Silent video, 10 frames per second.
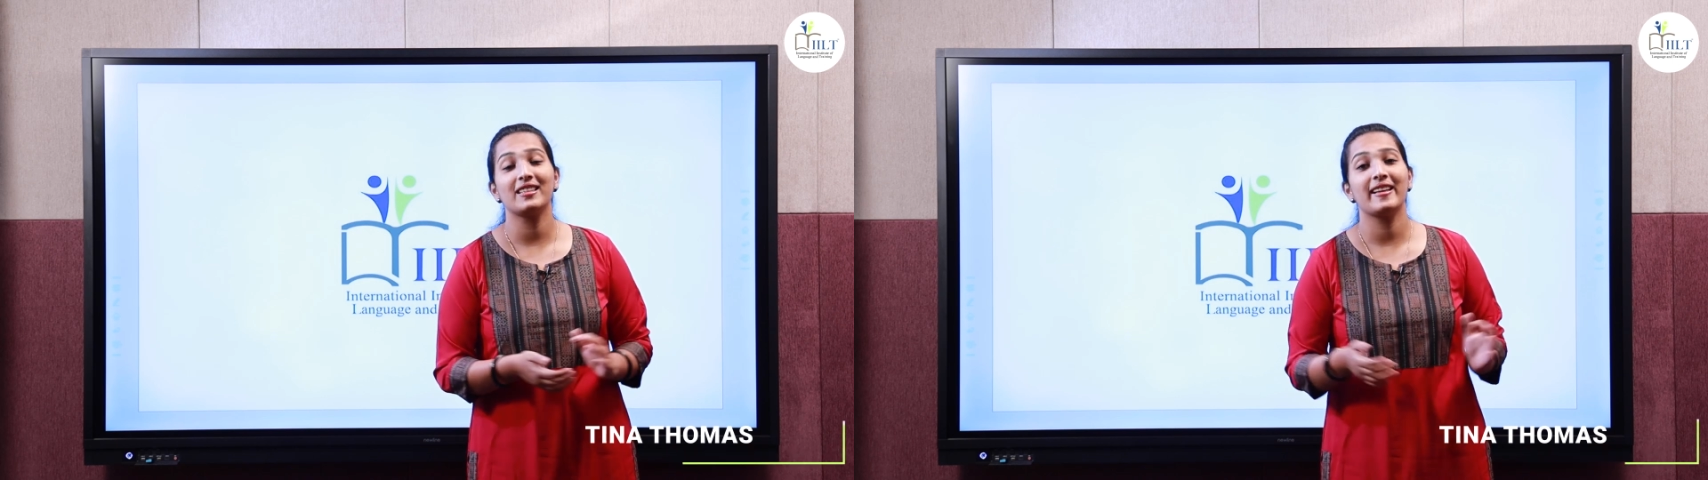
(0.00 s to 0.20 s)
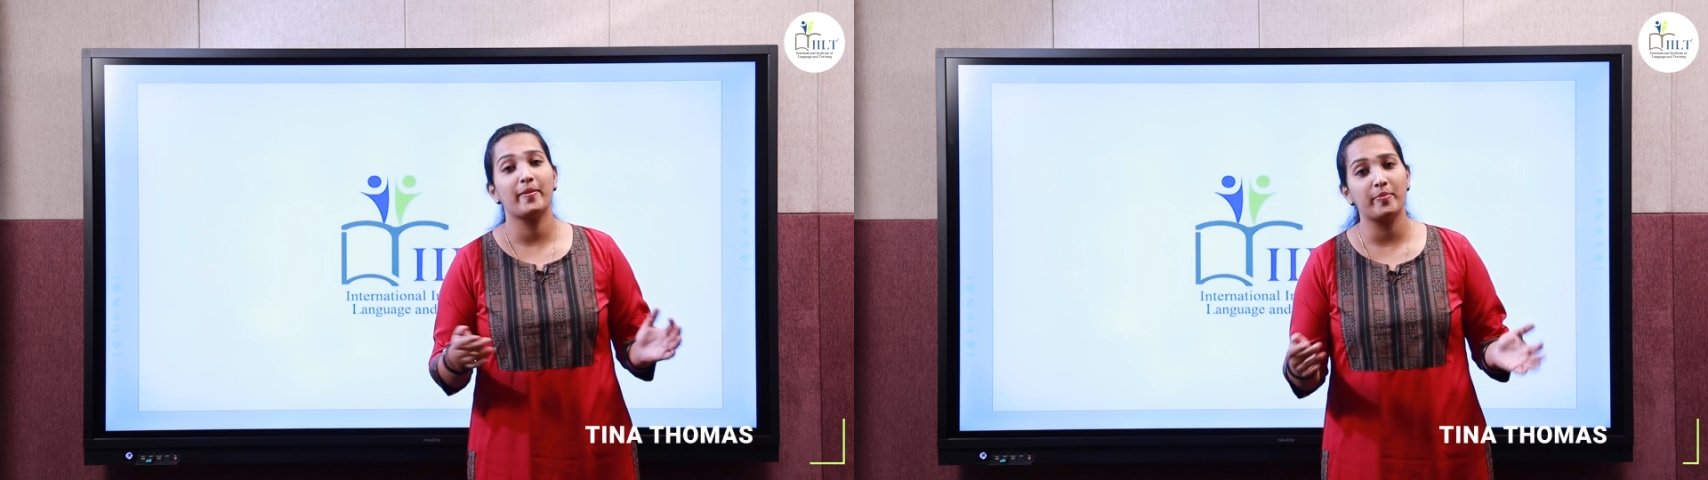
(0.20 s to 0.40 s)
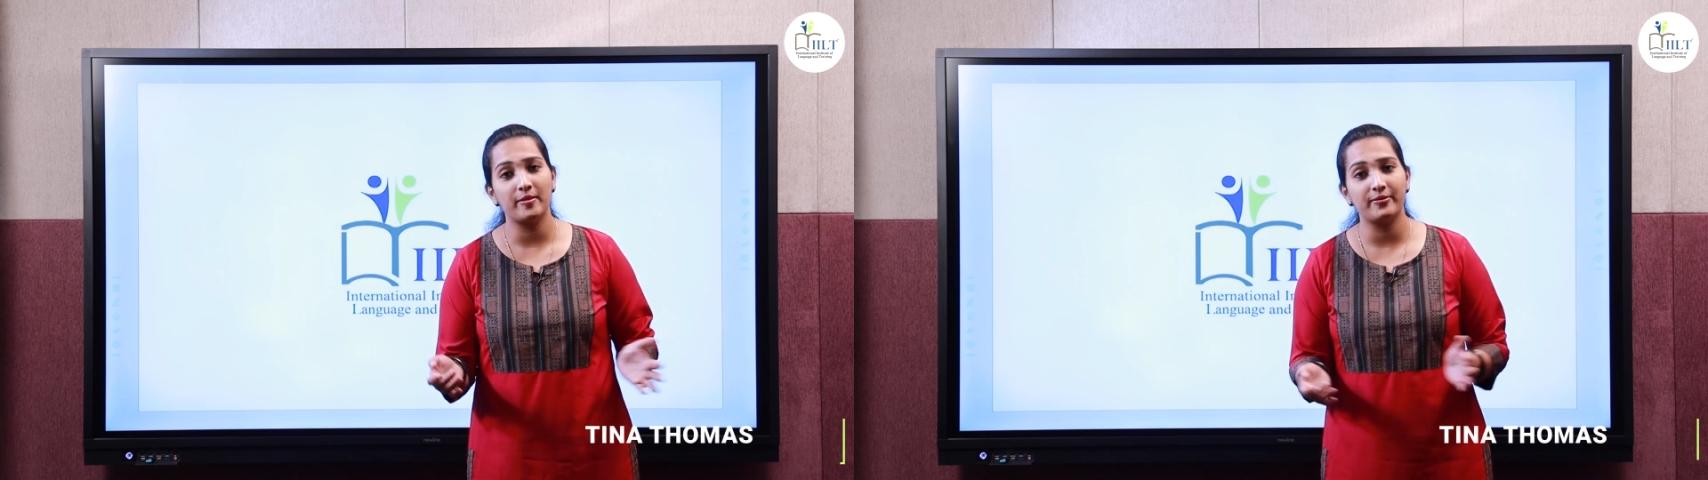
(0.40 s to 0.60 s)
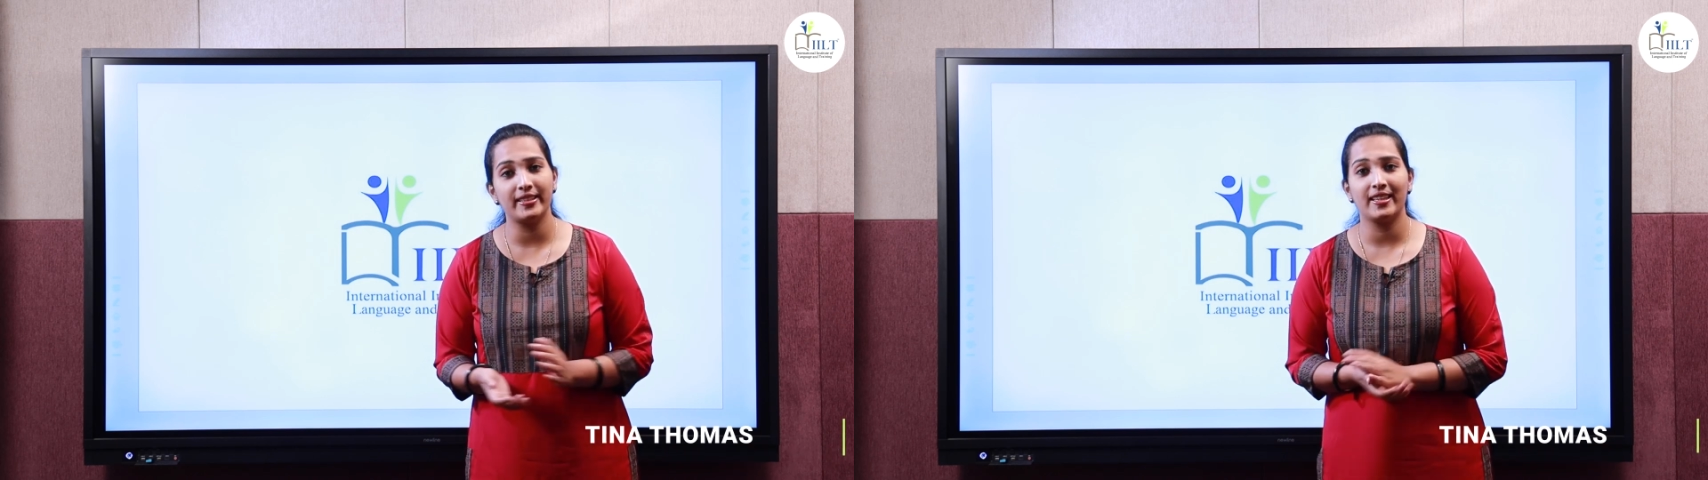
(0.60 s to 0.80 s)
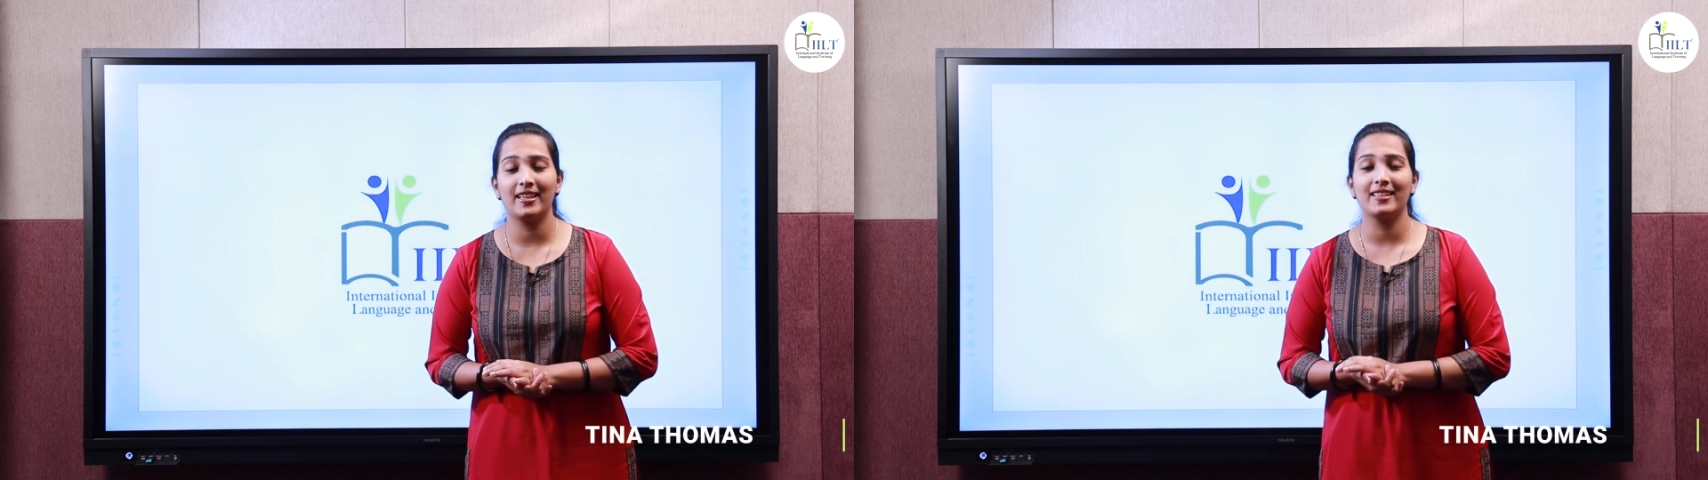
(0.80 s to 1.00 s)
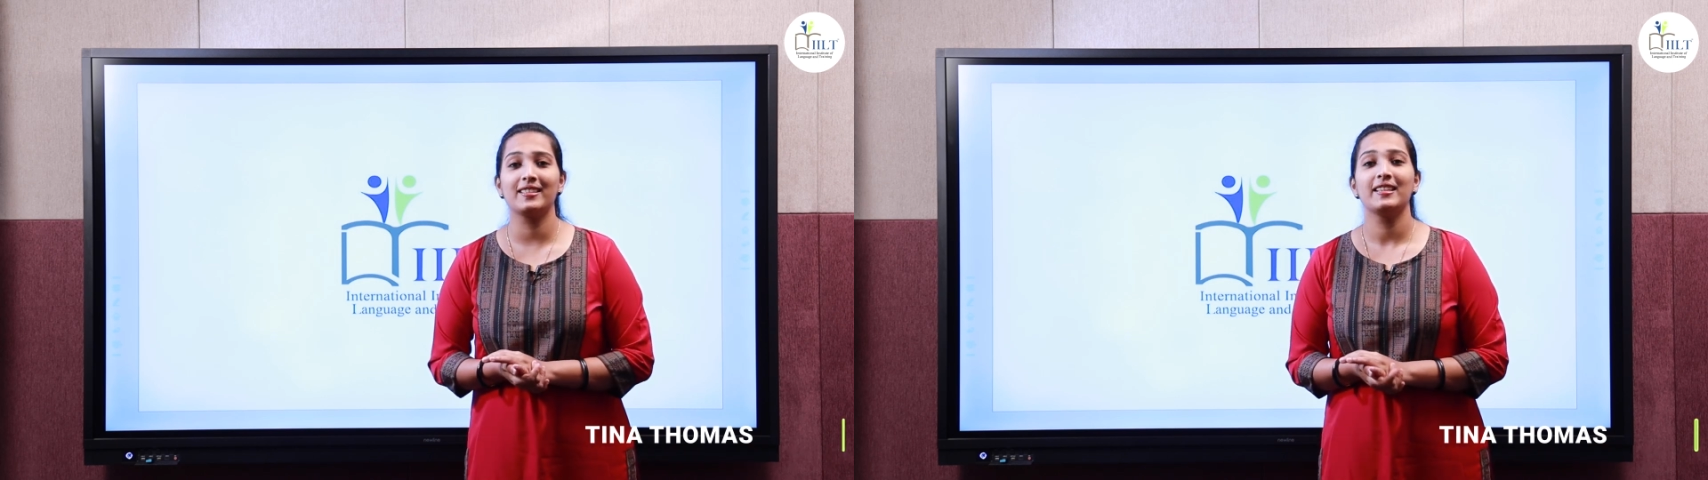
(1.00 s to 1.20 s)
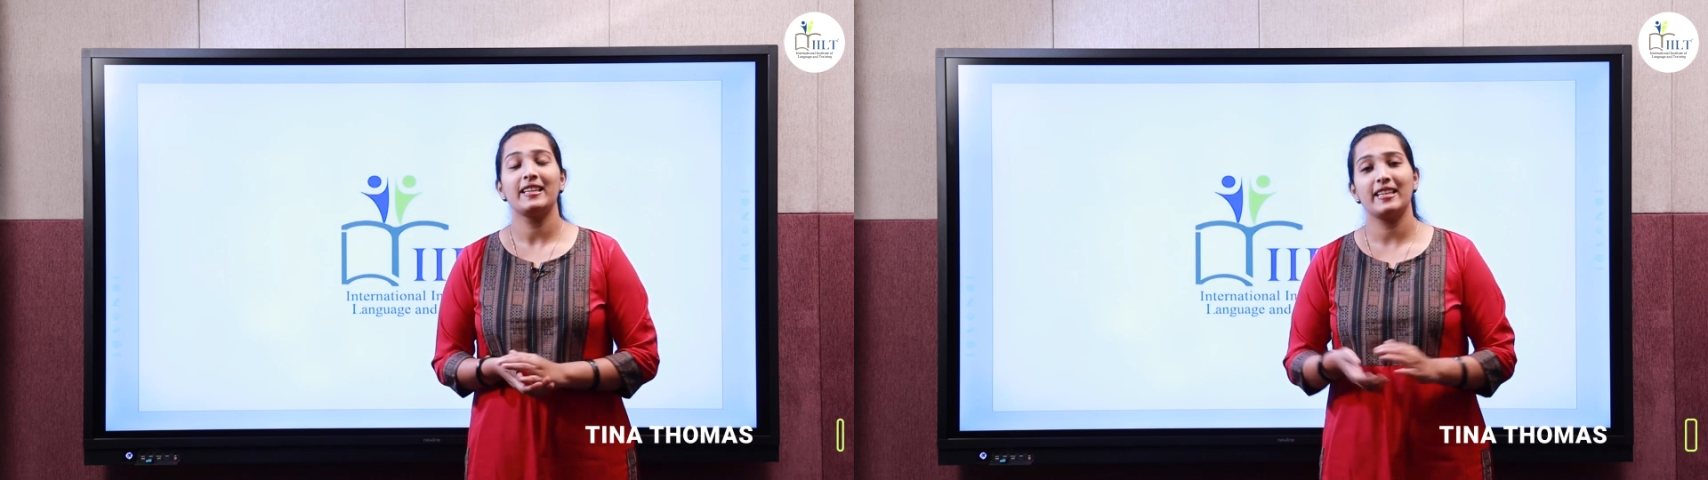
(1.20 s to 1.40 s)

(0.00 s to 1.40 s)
He uplifted us